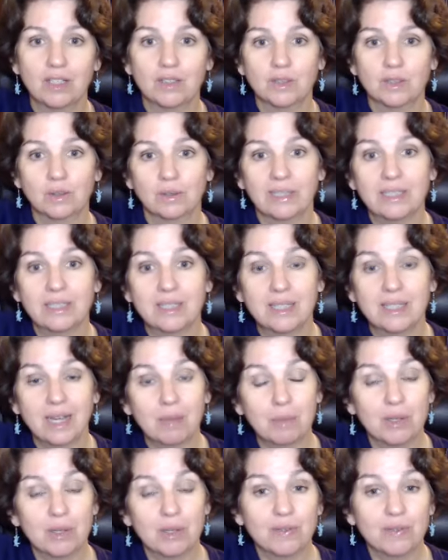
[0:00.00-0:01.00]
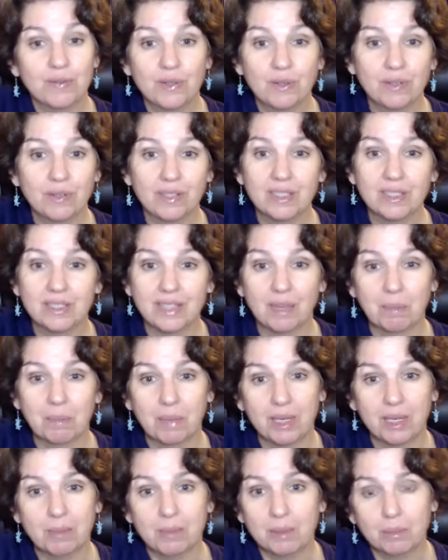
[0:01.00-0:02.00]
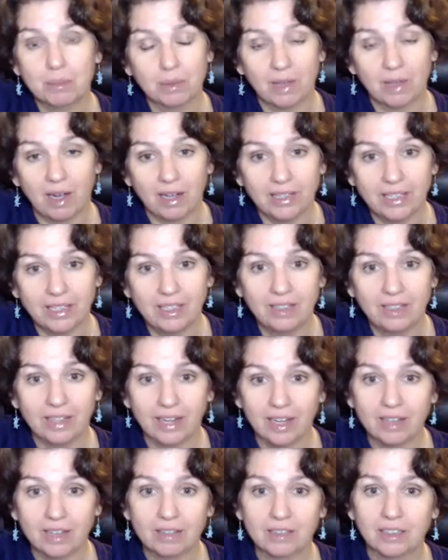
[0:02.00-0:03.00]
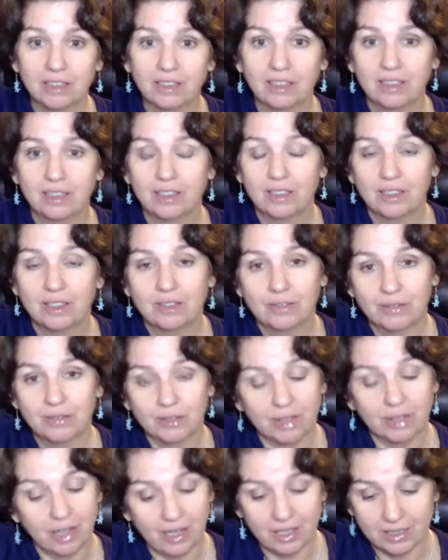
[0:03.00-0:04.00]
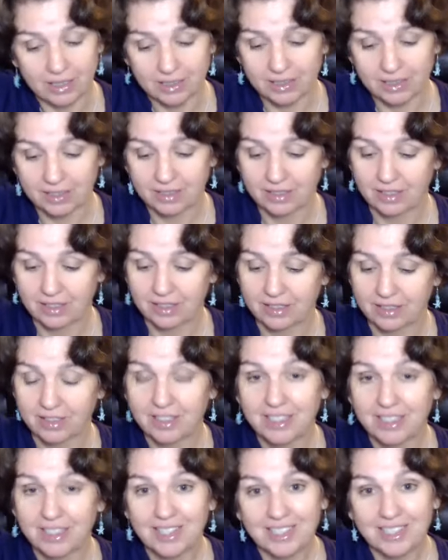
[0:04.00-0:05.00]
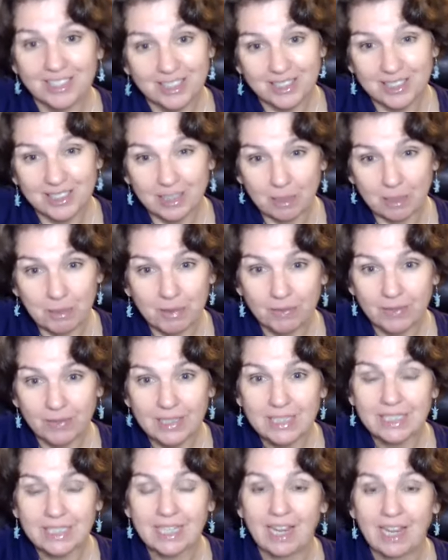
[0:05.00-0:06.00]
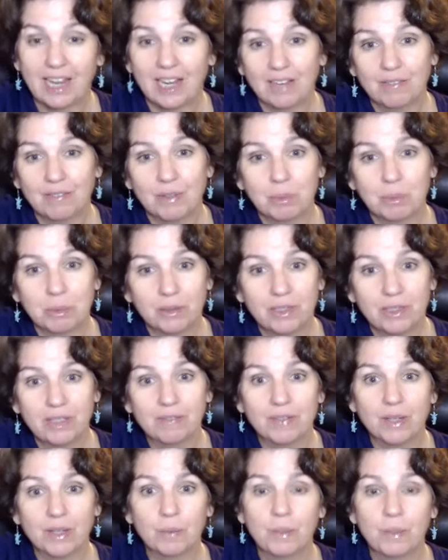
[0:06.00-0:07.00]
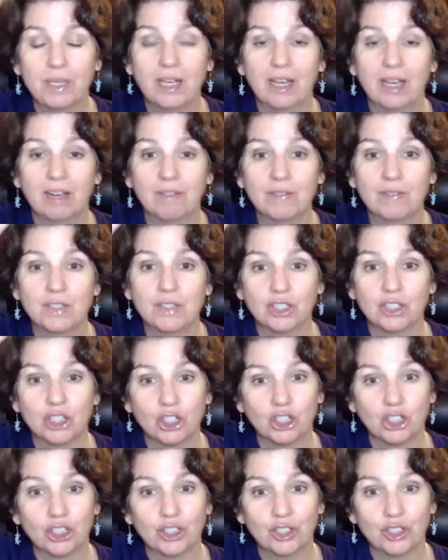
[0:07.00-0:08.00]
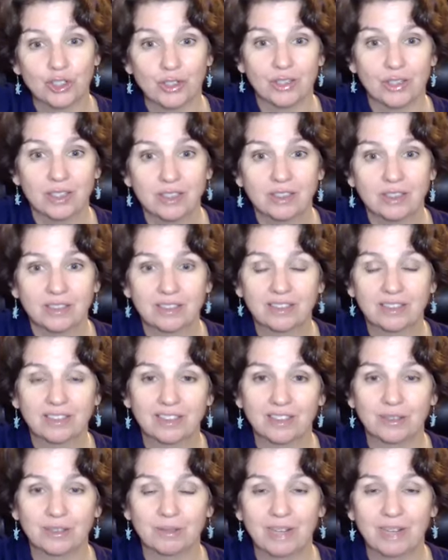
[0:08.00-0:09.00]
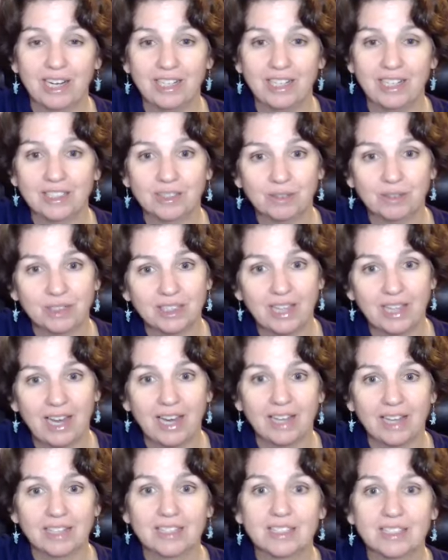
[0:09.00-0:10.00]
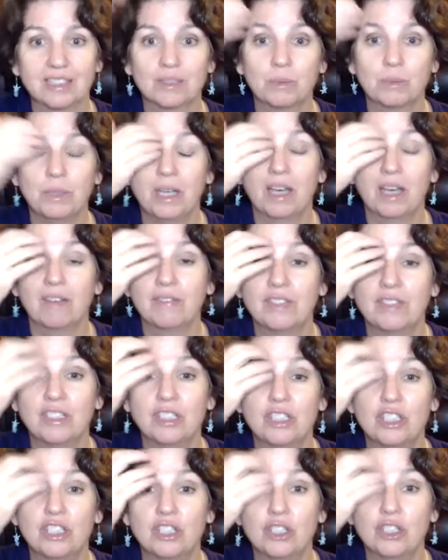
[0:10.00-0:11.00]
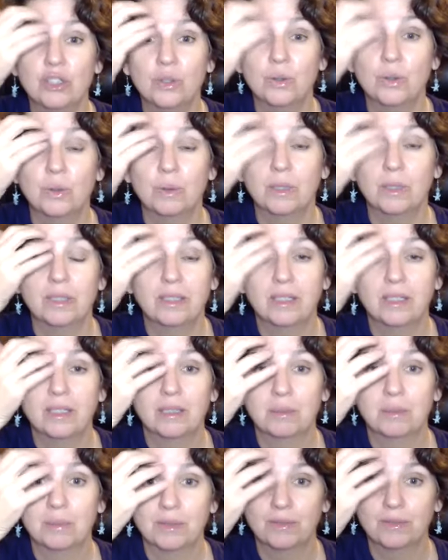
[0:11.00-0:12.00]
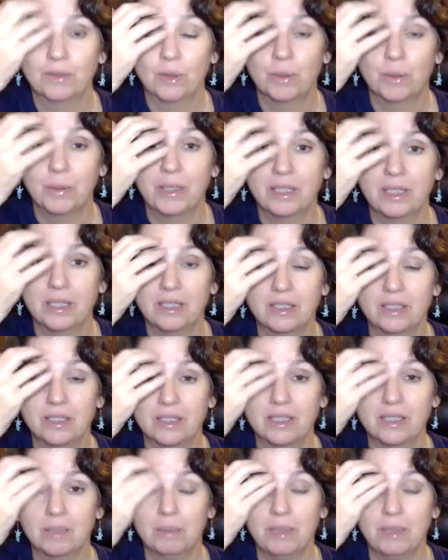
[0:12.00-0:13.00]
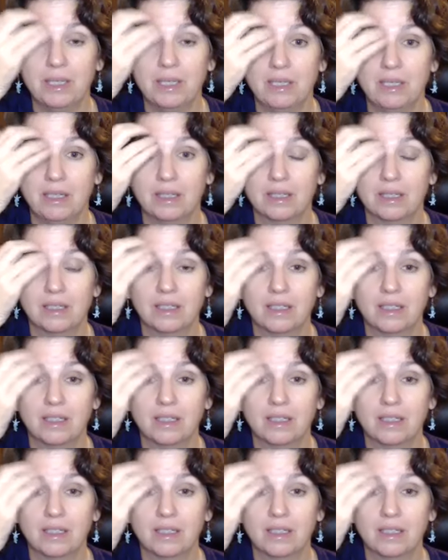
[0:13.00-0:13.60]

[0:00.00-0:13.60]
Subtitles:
So let's tap on a few things that might be blocking that for us. Some of us have the belief that we have to earn the right to relax. We have to do before we can just be.